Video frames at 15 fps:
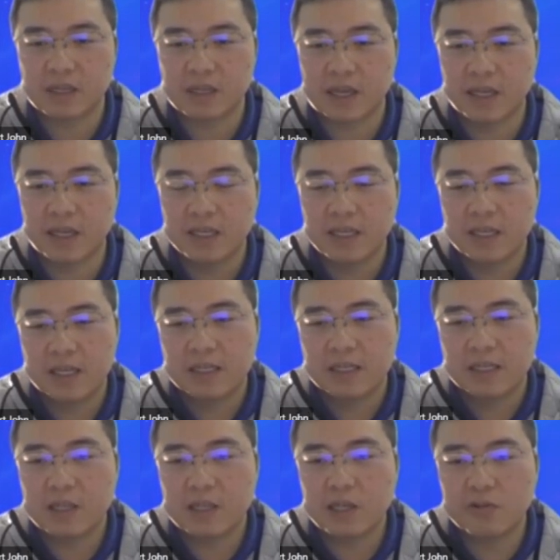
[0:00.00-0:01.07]
Okay,
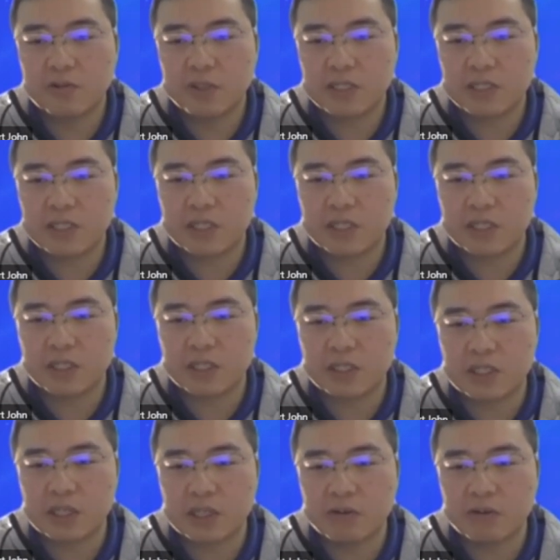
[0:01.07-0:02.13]
the lowest
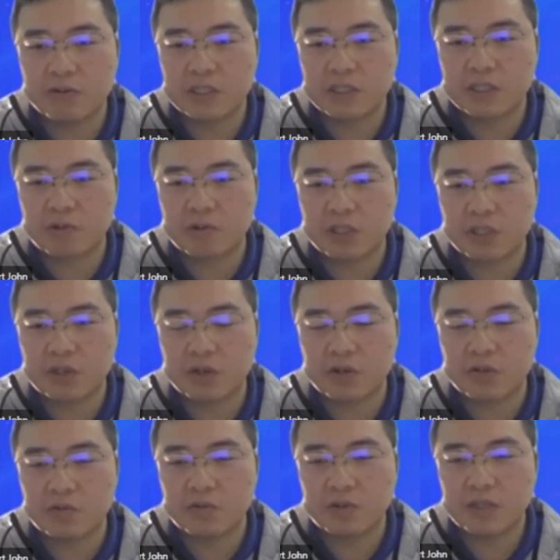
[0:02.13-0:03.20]

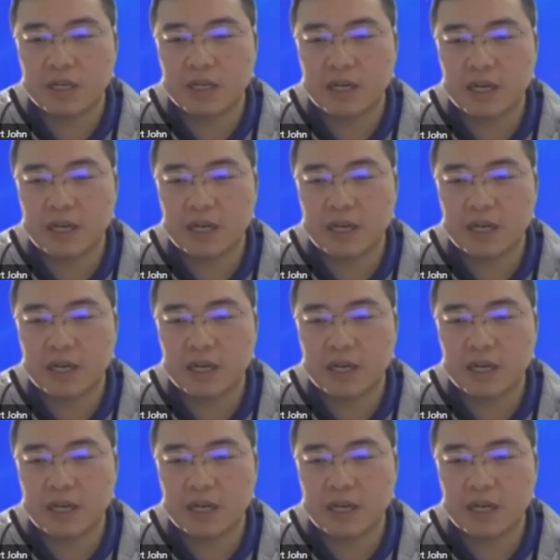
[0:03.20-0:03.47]
critical